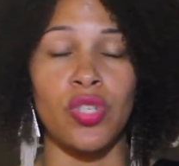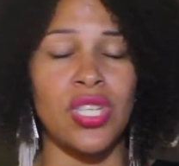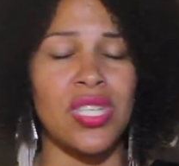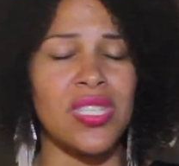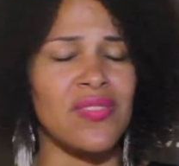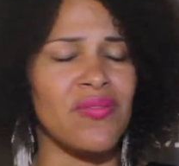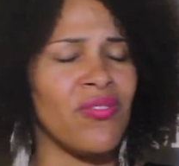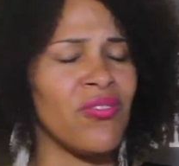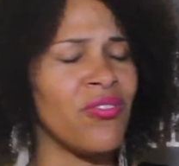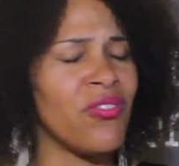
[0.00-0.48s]

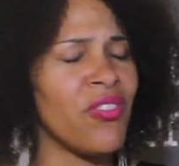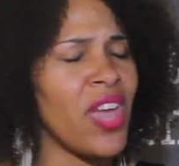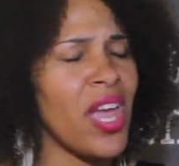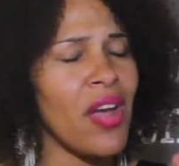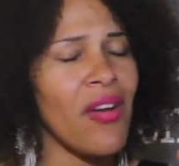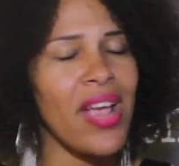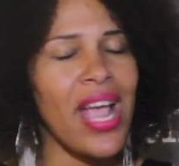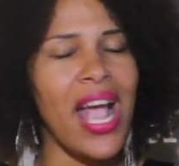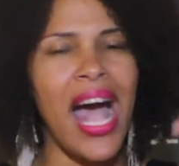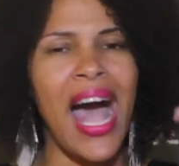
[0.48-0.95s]
She's
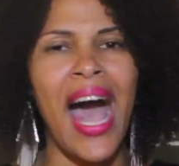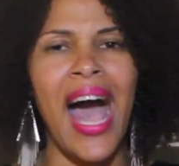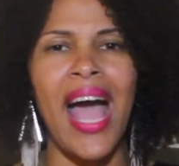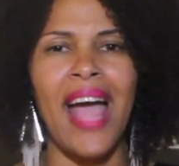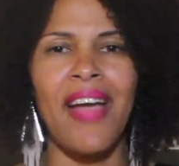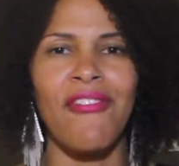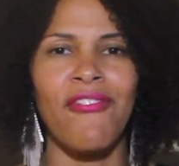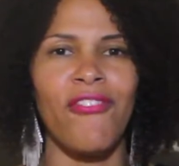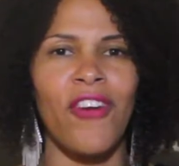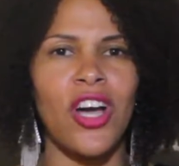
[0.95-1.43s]
very
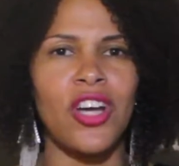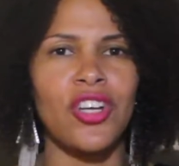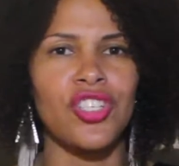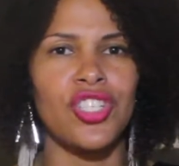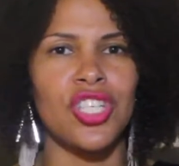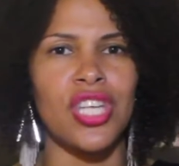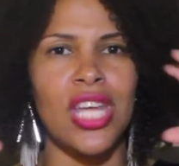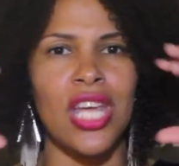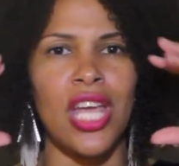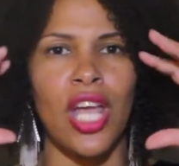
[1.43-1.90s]
high
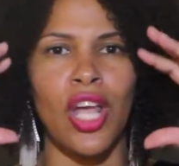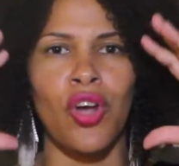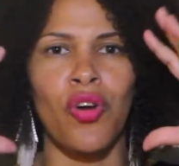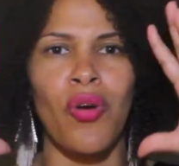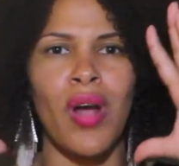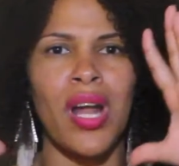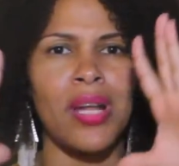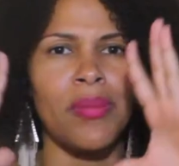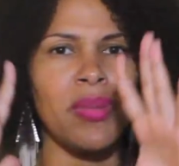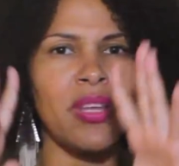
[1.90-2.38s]
functioning,
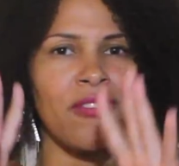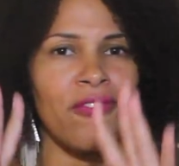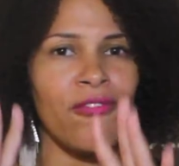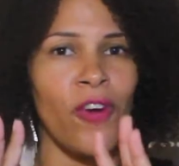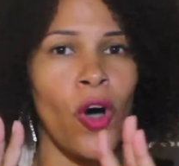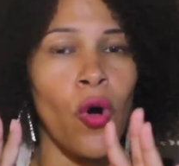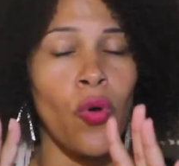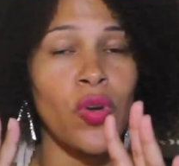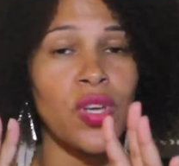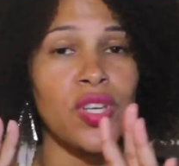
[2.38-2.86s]
incredibly
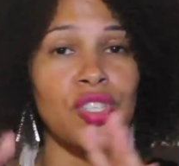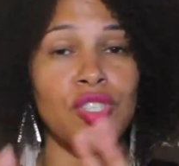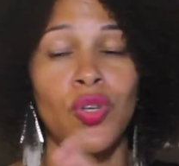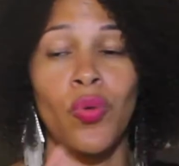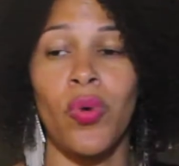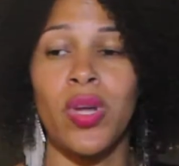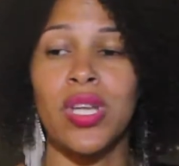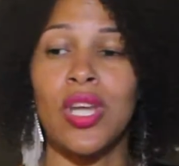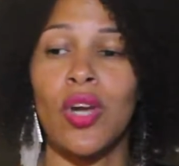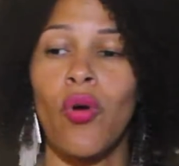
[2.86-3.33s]
focused. So
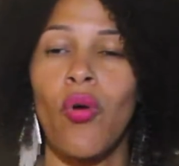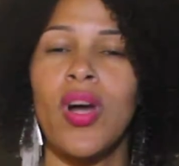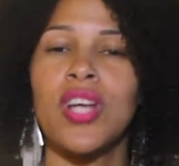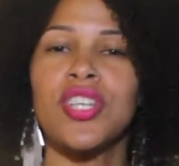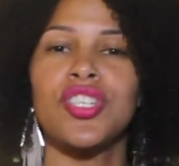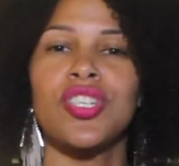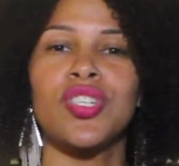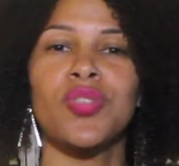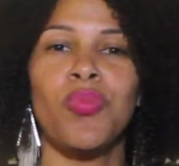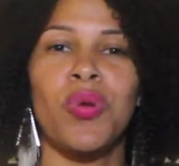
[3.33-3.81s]
when the
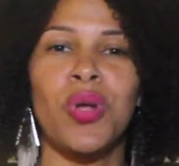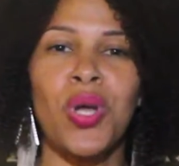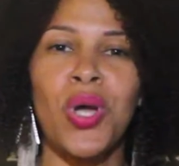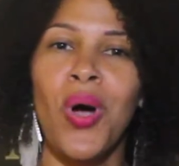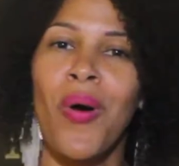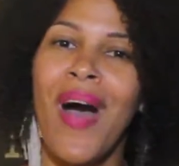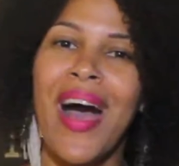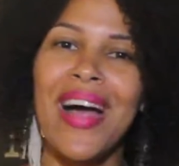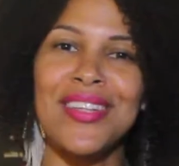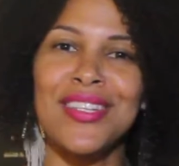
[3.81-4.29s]
questions would
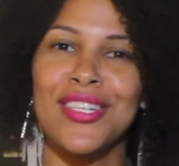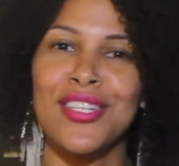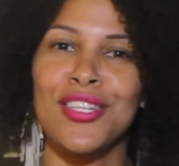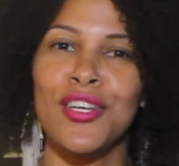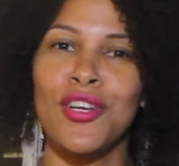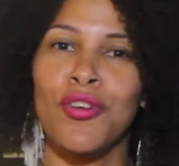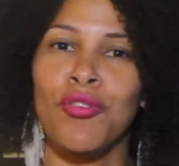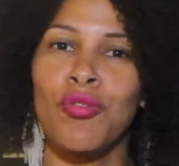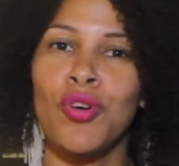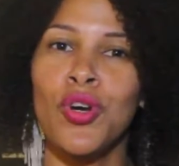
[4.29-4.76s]
go out to
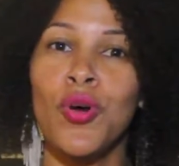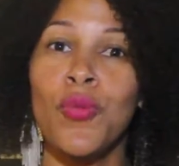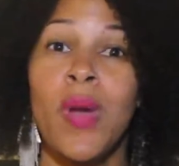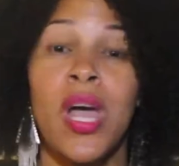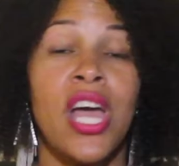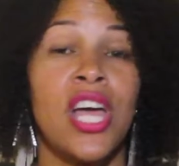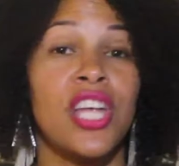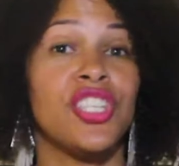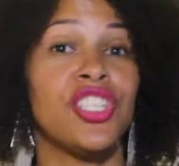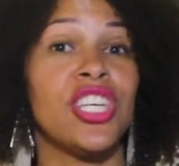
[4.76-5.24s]
the group,
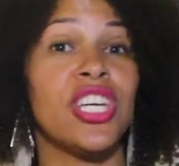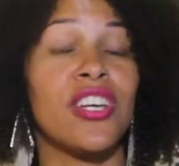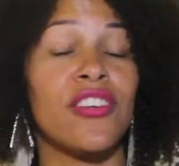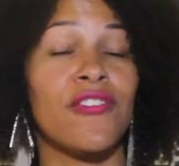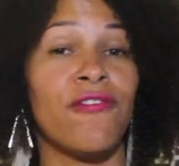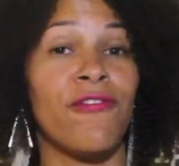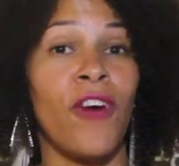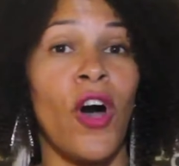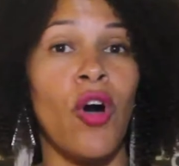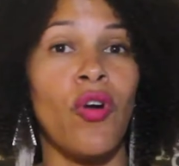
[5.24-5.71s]
she
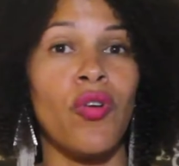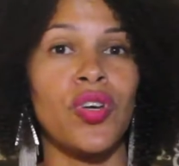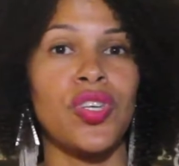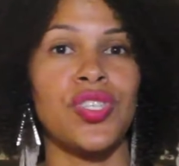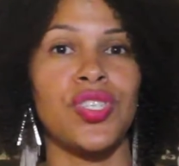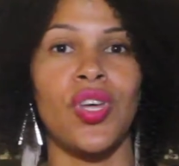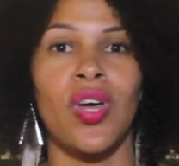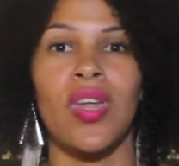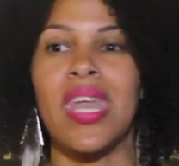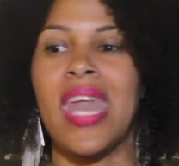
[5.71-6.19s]
could
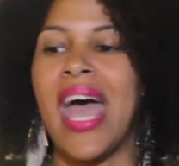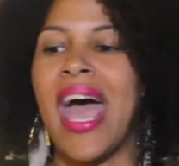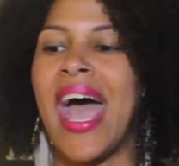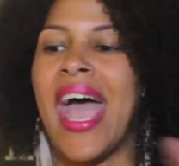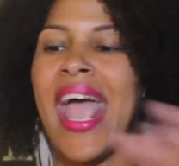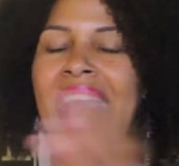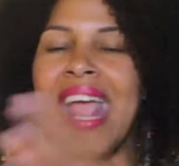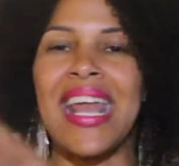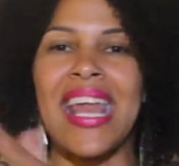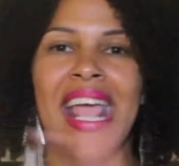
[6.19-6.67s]
focus on
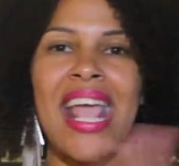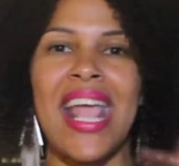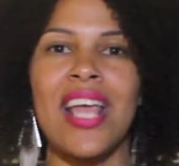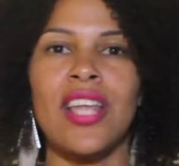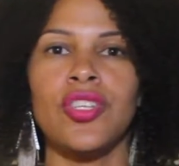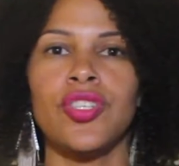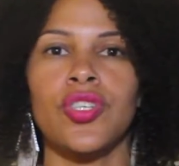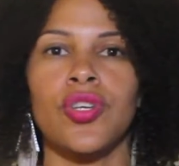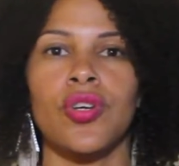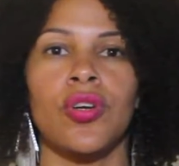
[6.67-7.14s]
that and
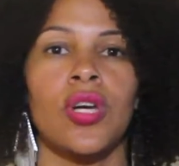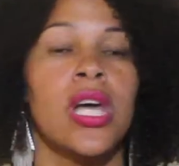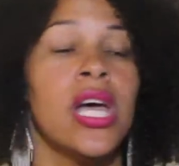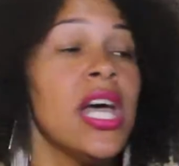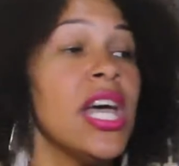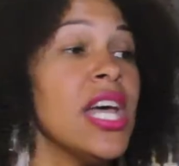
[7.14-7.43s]
answer.